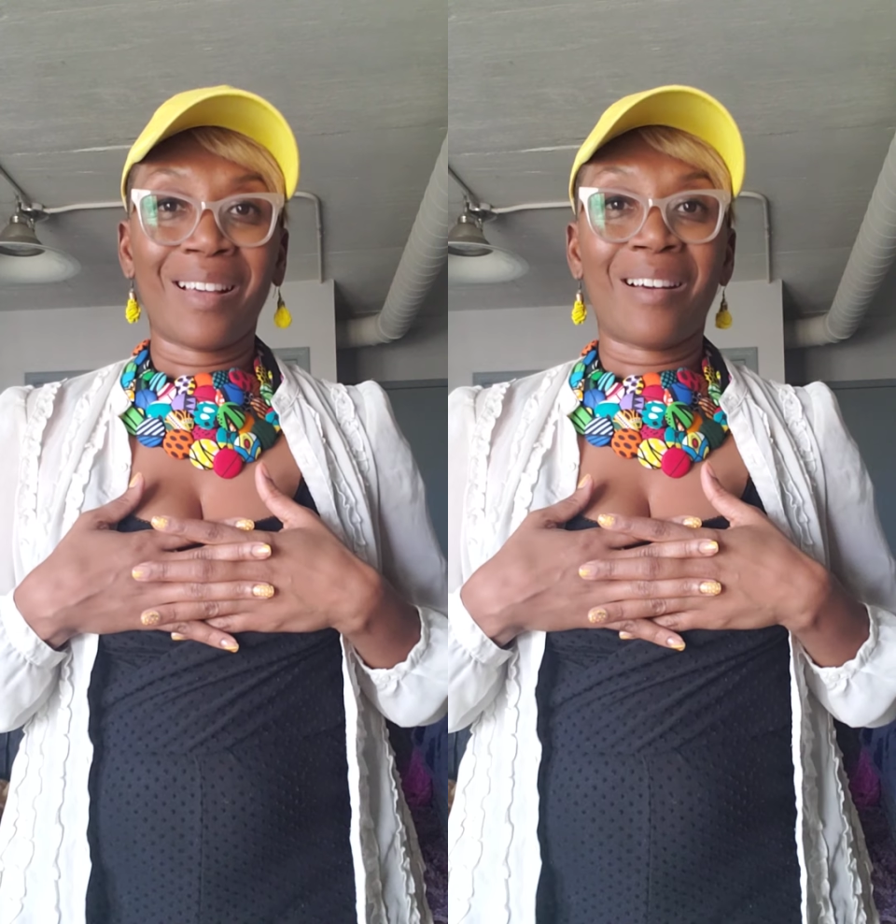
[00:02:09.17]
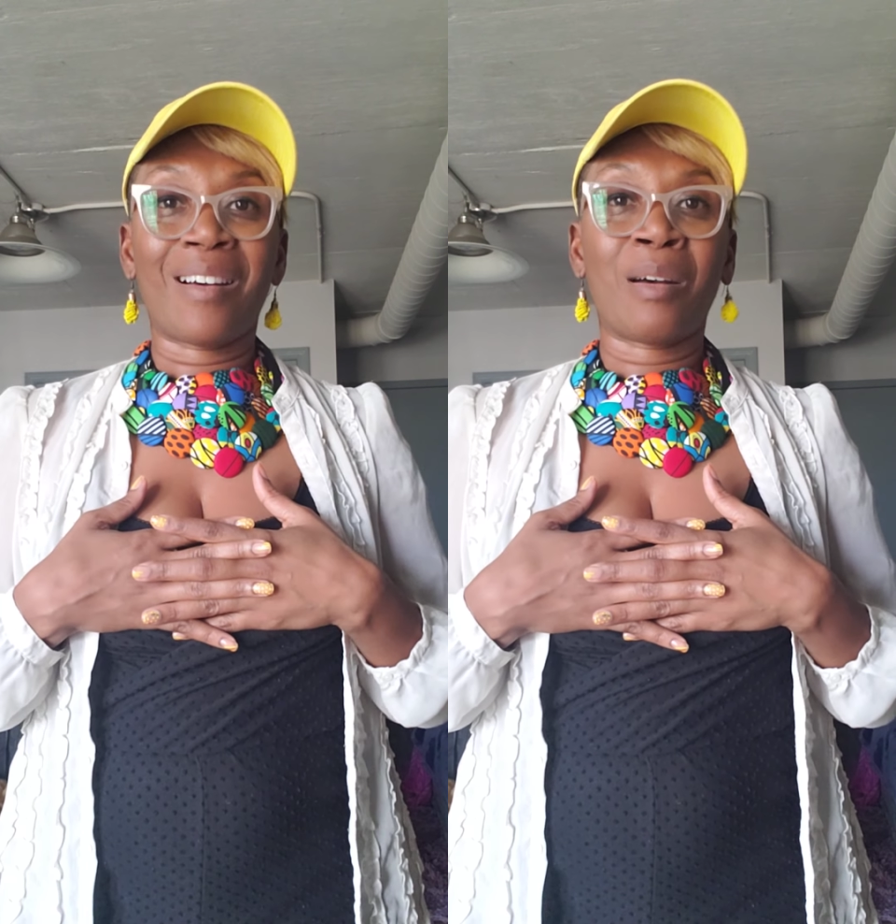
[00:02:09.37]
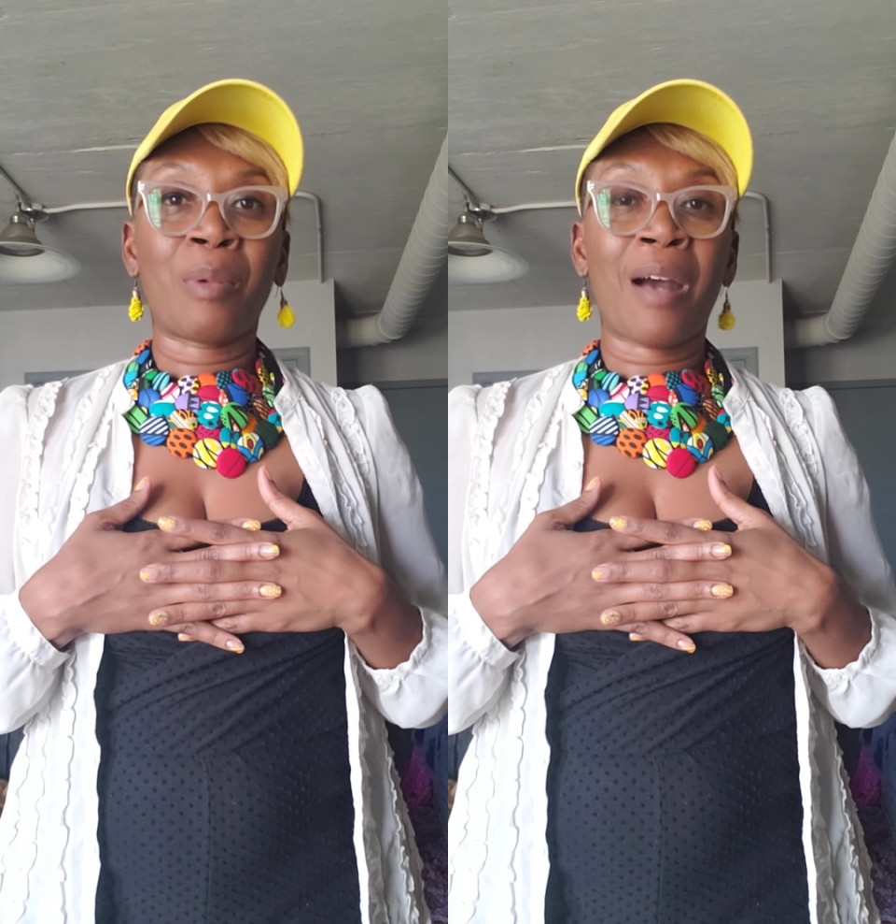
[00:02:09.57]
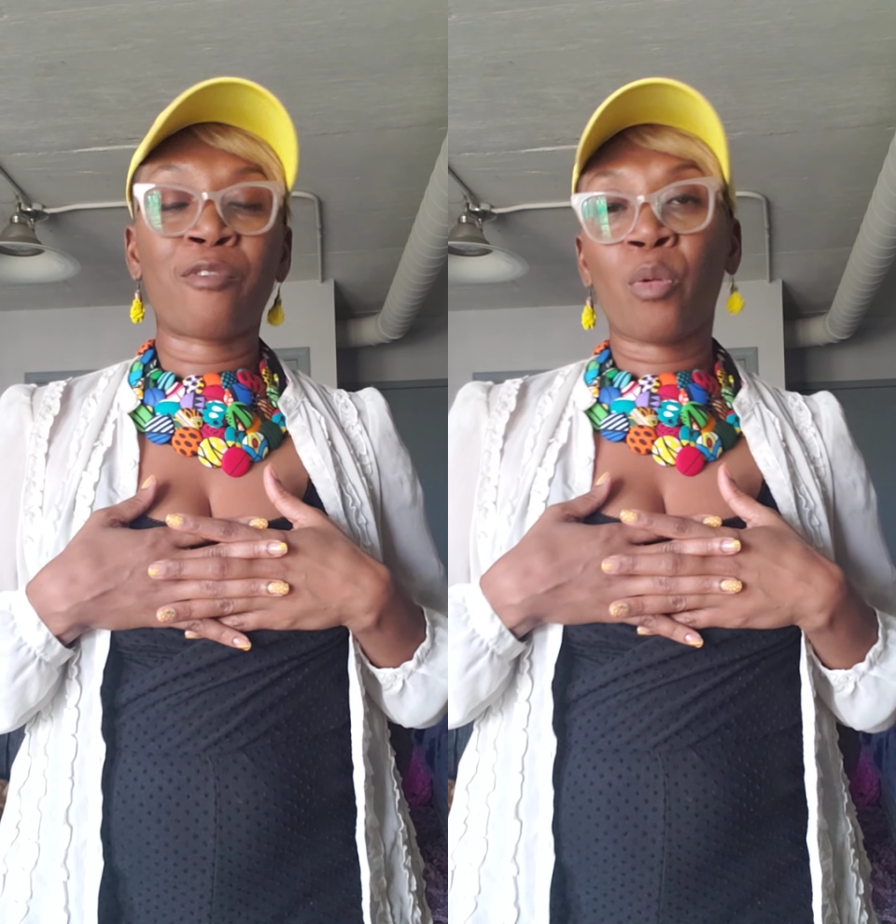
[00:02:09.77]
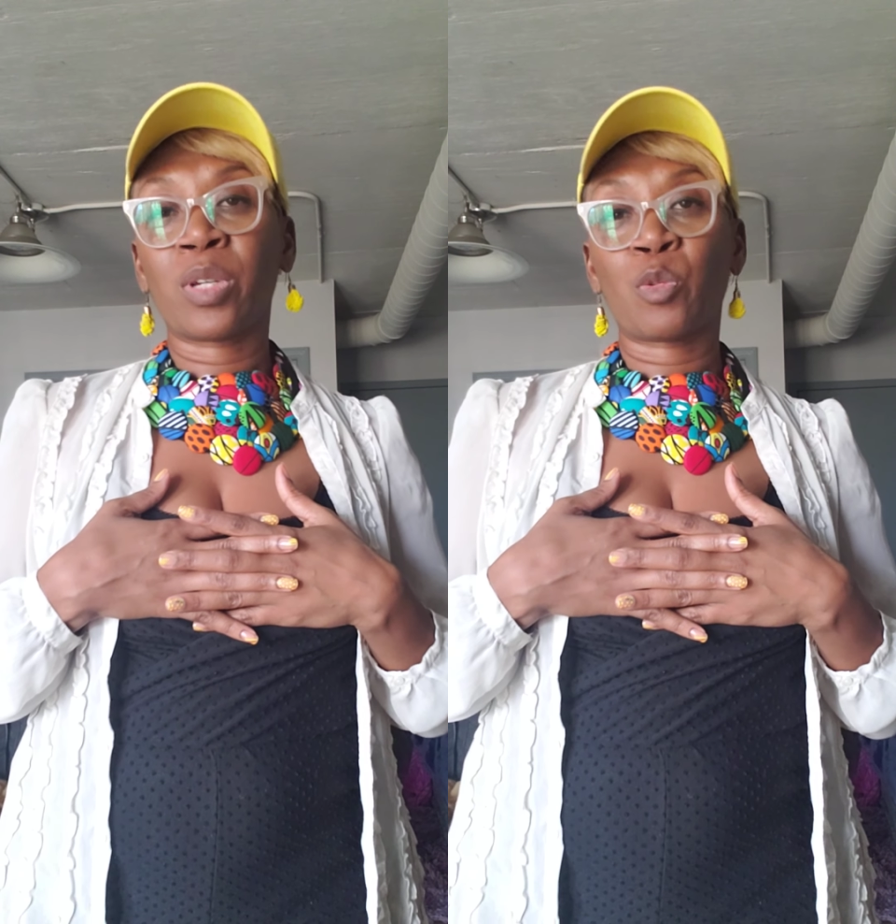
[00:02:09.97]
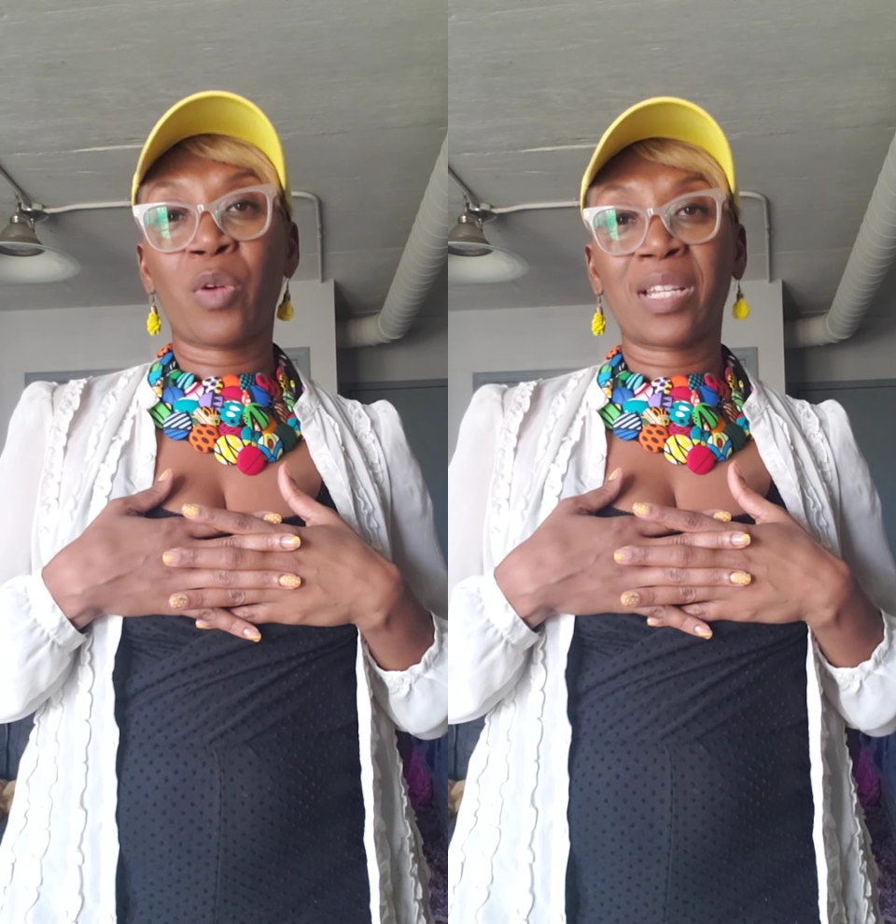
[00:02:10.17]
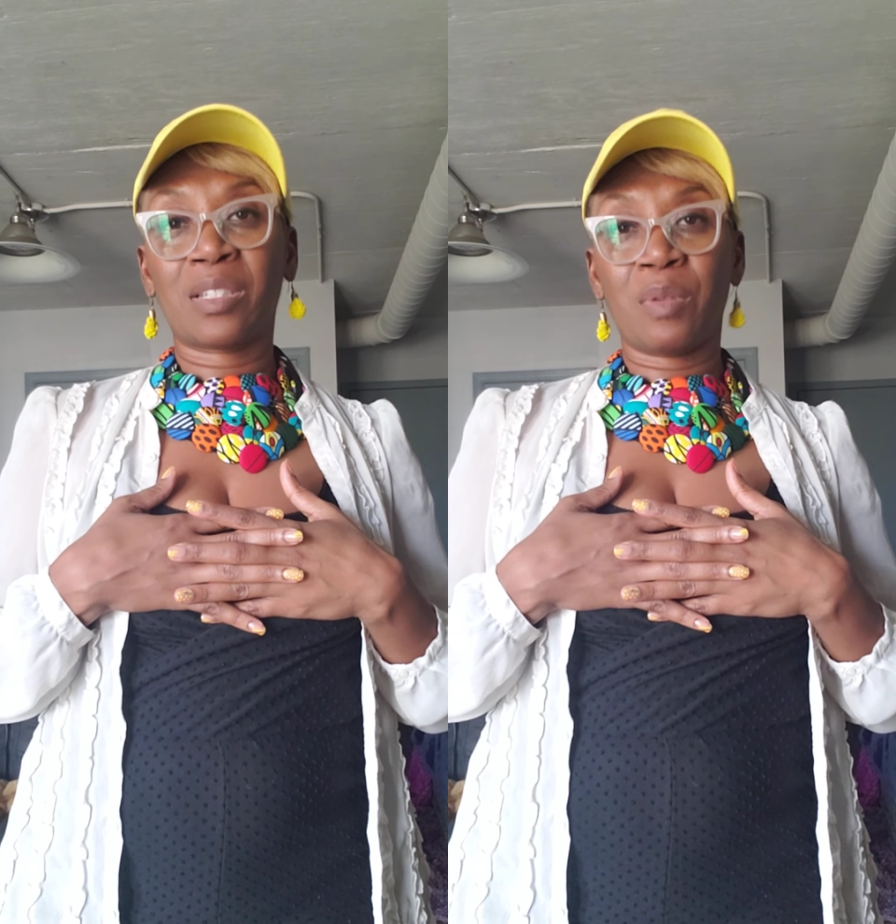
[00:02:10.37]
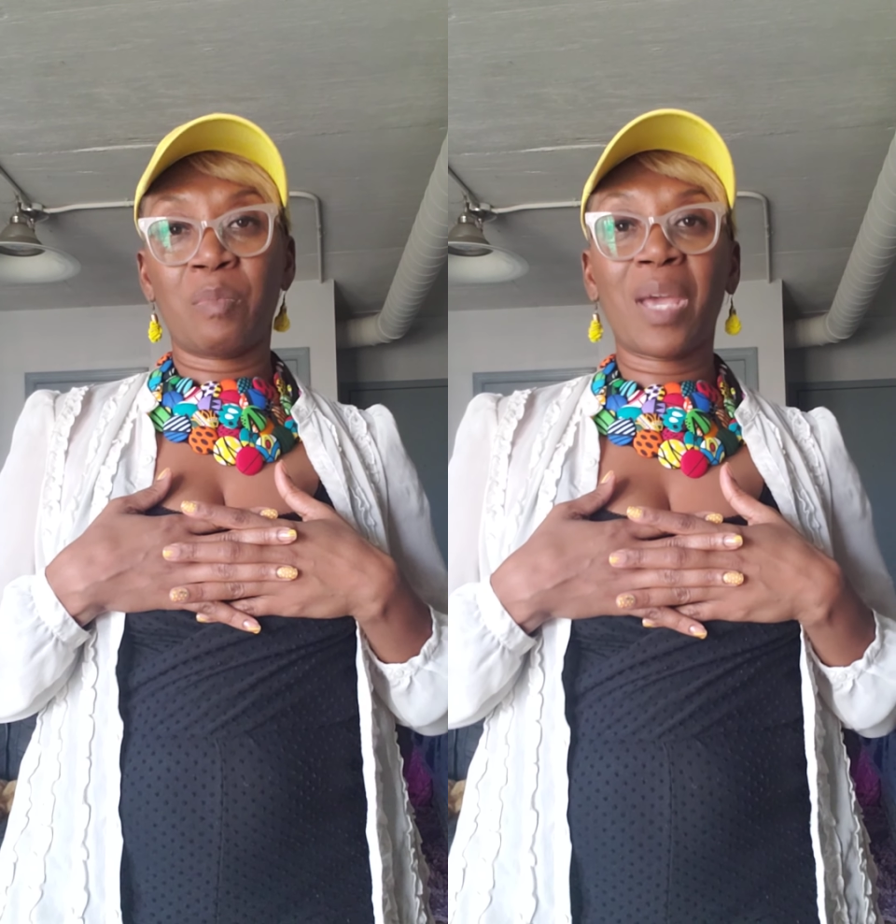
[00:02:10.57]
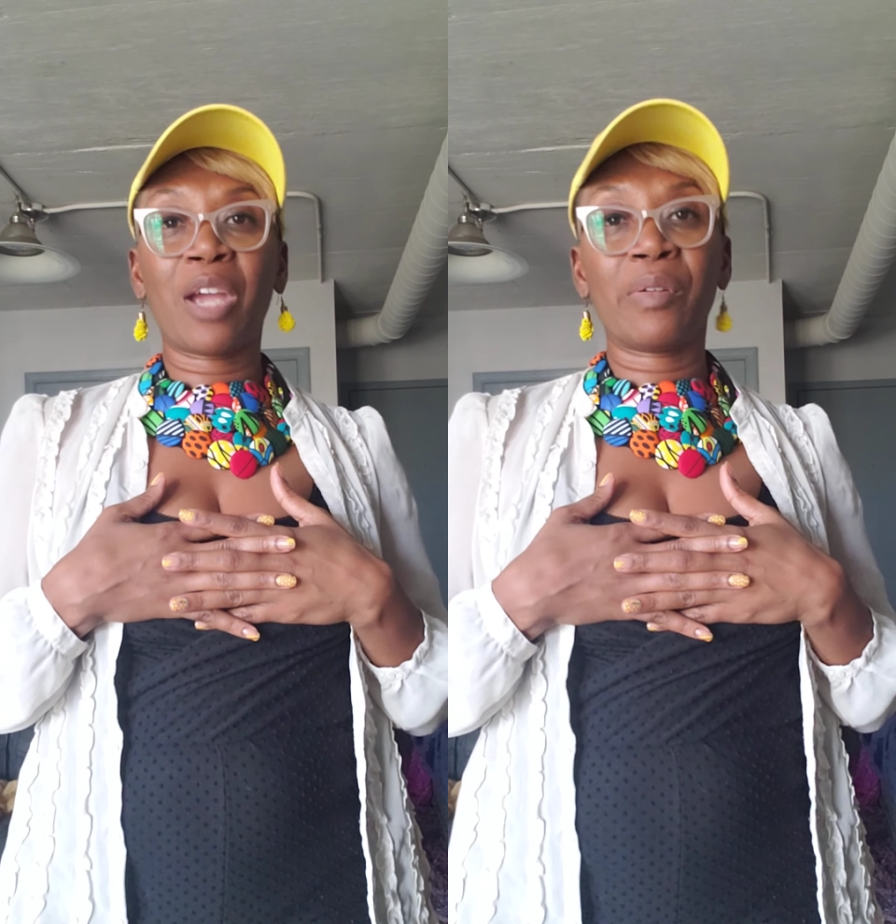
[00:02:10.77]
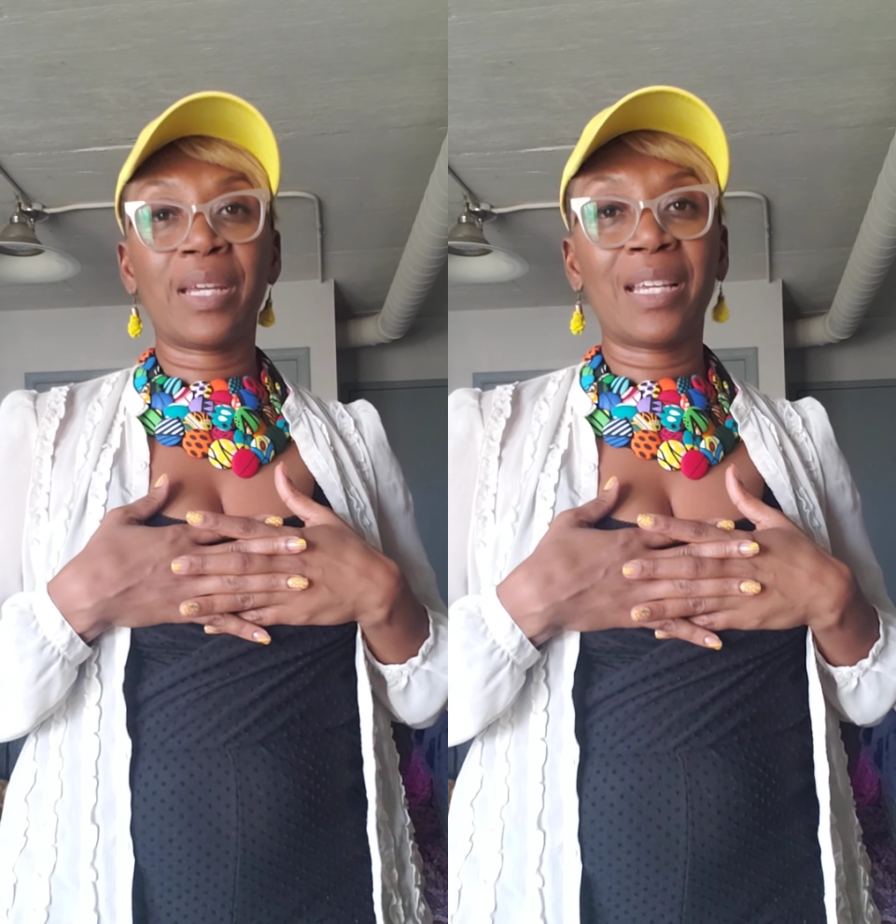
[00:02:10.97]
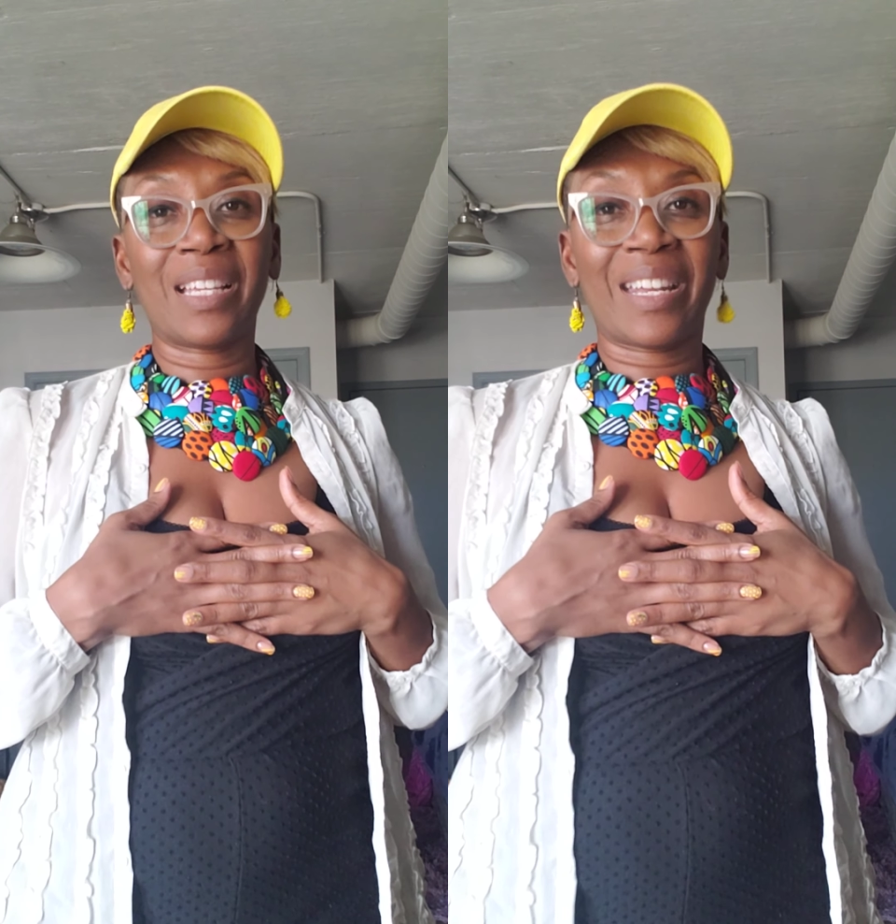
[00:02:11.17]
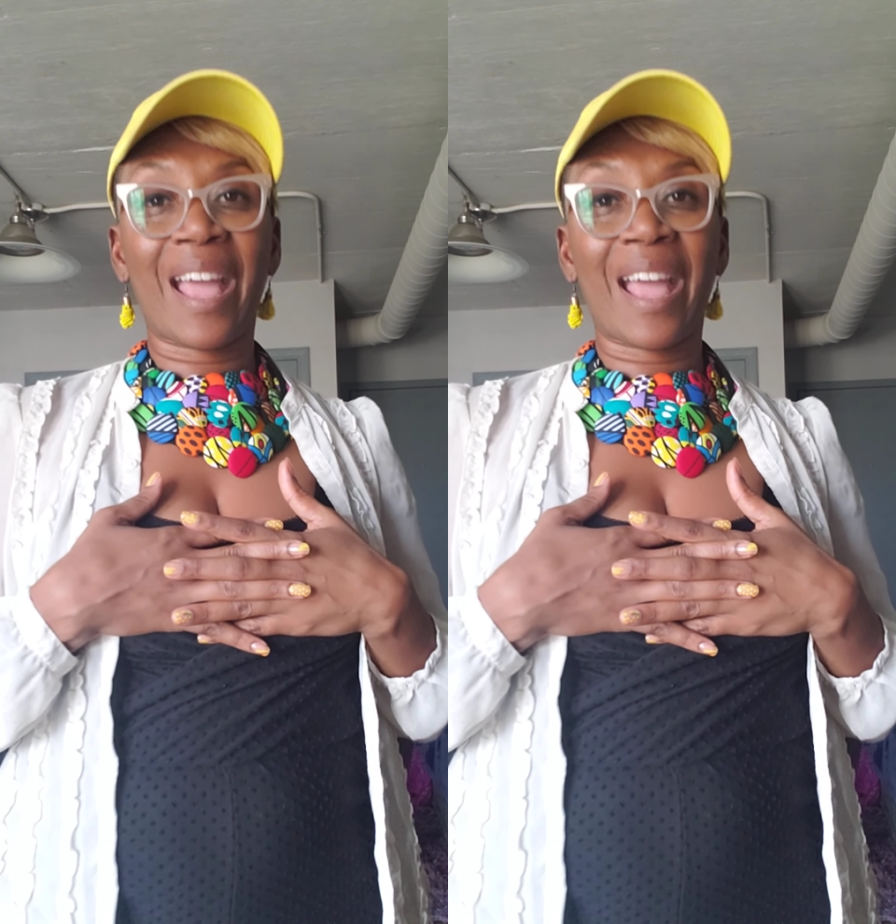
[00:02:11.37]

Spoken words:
I've always wanted to be married and